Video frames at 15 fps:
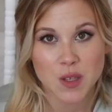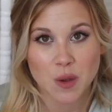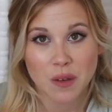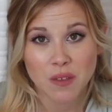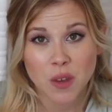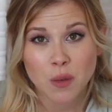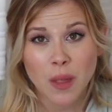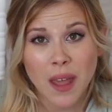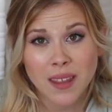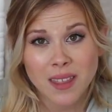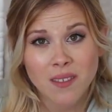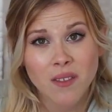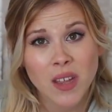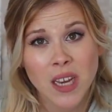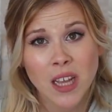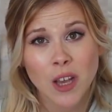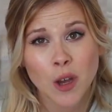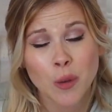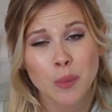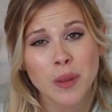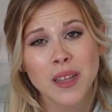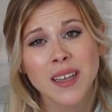So if you like the
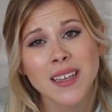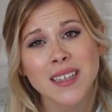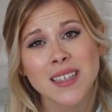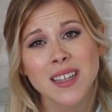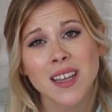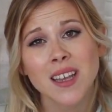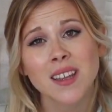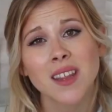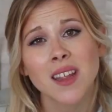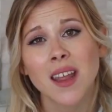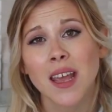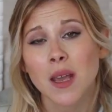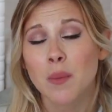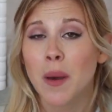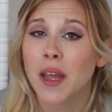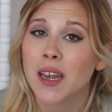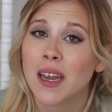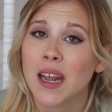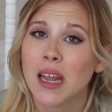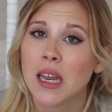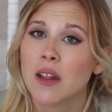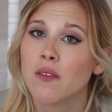video, please click the like
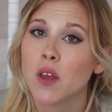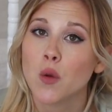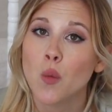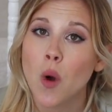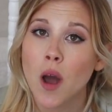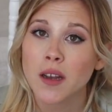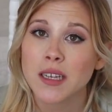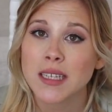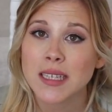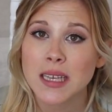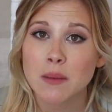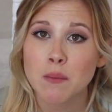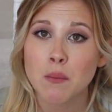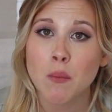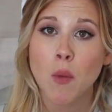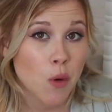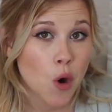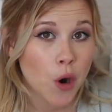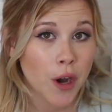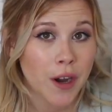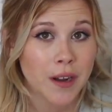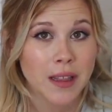button, and if you want to see
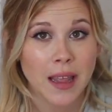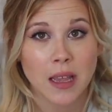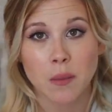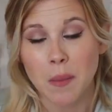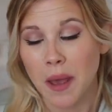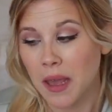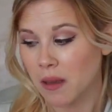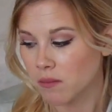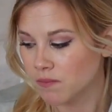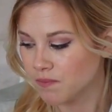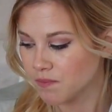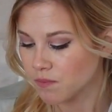more, like my